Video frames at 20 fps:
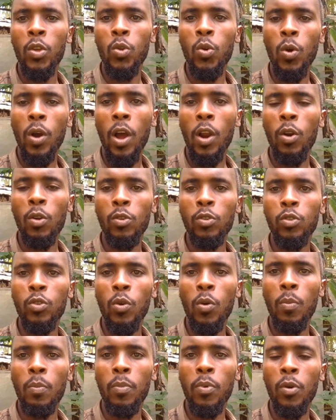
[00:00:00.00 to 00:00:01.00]
You can
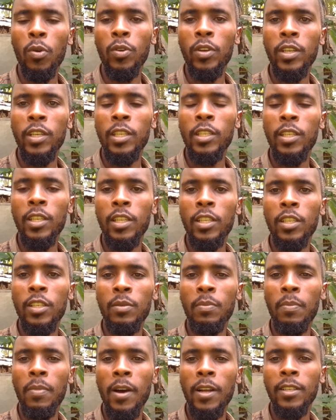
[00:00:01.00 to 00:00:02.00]
also prune
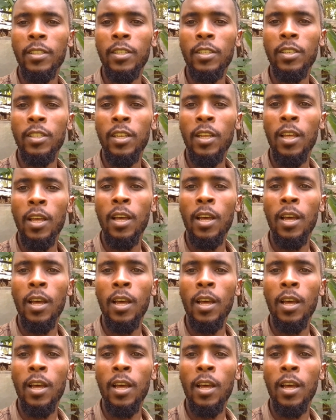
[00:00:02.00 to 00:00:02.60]
diseased parts,